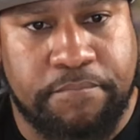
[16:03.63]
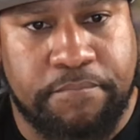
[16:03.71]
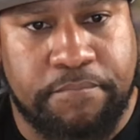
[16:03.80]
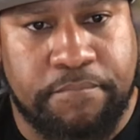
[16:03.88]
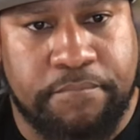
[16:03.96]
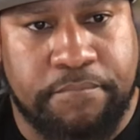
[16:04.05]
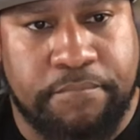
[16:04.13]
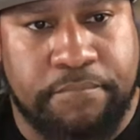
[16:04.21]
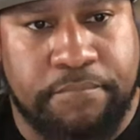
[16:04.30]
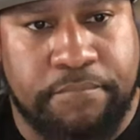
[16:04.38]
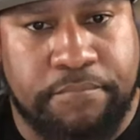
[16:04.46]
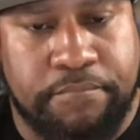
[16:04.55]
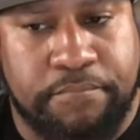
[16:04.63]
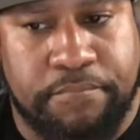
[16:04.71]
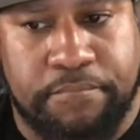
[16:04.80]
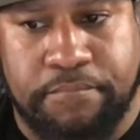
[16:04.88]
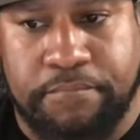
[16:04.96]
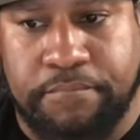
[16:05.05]

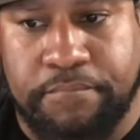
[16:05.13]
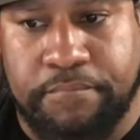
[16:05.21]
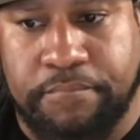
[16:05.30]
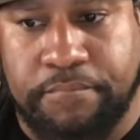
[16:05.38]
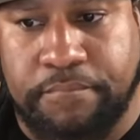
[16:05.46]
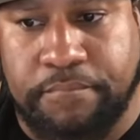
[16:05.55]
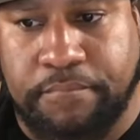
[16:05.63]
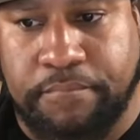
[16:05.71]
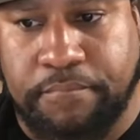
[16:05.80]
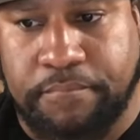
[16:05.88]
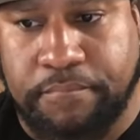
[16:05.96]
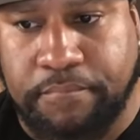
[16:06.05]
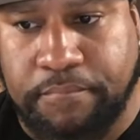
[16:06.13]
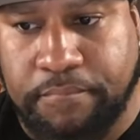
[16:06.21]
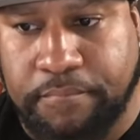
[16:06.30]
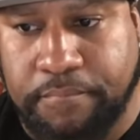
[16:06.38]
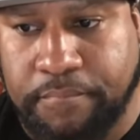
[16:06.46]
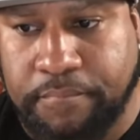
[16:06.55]

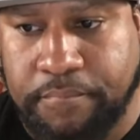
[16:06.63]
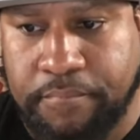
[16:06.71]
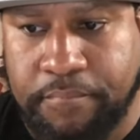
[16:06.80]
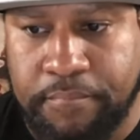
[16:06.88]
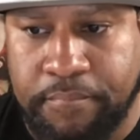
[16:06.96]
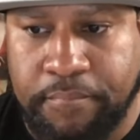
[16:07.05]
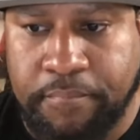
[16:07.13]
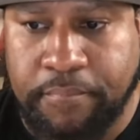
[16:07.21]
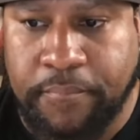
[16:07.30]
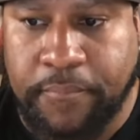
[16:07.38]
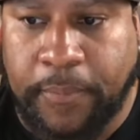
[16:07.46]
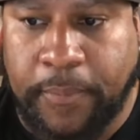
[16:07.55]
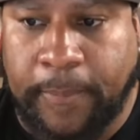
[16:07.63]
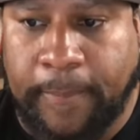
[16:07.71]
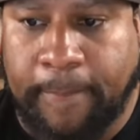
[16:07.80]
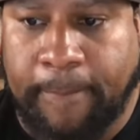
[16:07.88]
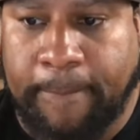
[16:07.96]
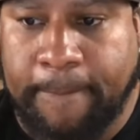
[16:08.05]

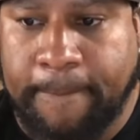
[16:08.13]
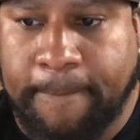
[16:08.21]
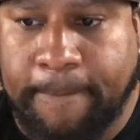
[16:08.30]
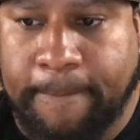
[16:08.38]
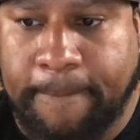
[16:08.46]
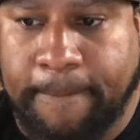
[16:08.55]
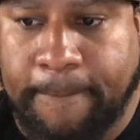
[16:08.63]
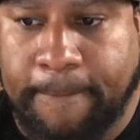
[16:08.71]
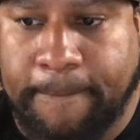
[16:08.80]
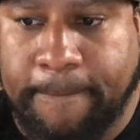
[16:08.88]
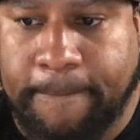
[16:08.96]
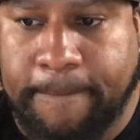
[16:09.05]
(silent)